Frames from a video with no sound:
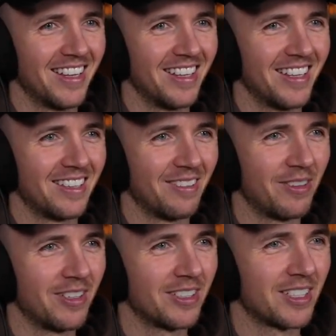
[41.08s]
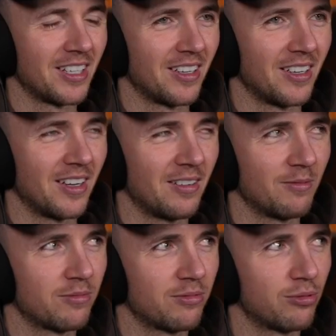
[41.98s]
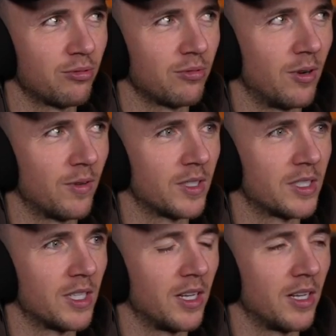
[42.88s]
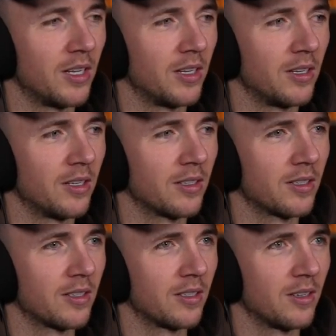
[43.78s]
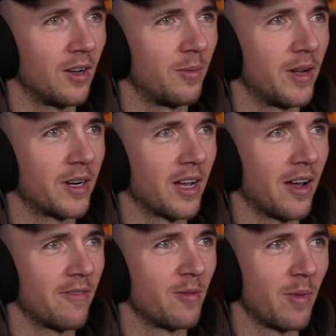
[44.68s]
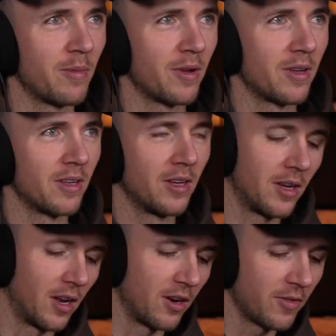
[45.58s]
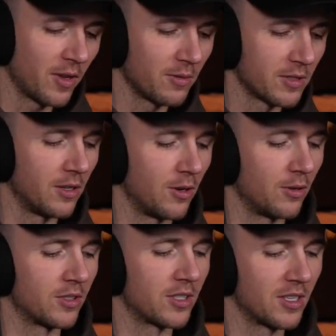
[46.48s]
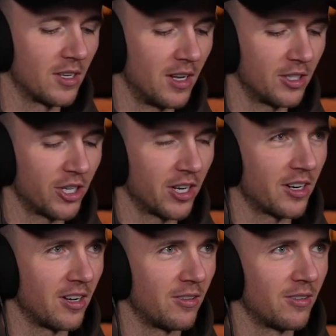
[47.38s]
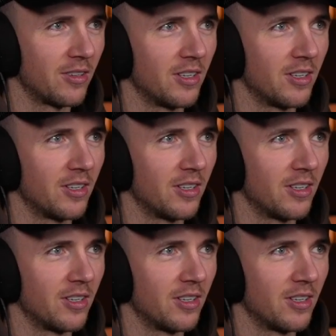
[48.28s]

The filter, I want to say, man, I can't even remember. I don't think it was loads. I'll check now.